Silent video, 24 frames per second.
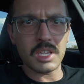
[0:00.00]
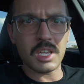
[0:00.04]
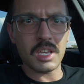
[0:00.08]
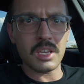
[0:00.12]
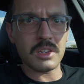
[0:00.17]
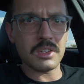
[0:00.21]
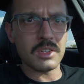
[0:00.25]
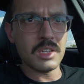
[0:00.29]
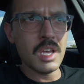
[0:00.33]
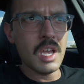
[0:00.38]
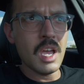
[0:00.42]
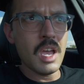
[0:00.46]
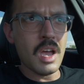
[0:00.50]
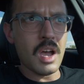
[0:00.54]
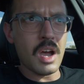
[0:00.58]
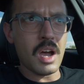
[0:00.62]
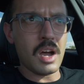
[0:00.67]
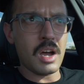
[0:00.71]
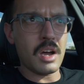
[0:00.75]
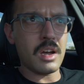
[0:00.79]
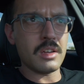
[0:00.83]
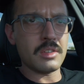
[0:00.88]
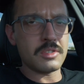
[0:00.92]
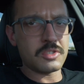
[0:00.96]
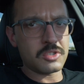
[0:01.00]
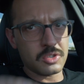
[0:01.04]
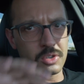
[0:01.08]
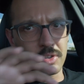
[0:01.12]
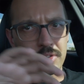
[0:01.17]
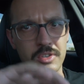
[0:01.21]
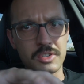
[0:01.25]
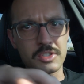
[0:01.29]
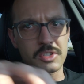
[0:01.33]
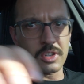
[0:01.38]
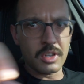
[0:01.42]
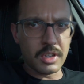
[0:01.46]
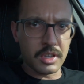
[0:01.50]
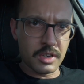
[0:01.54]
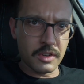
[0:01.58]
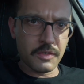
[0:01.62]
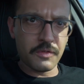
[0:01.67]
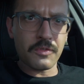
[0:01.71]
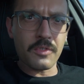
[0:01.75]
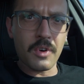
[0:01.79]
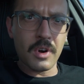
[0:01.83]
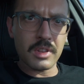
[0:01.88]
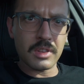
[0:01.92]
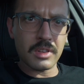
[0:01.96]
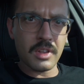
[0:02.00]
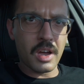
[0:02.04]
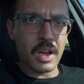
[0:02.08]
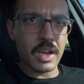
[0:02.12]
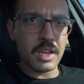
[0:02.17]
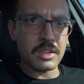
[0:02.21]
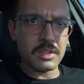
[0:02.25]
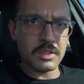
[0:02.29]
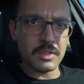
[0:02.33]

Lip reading: in. So there's like a front line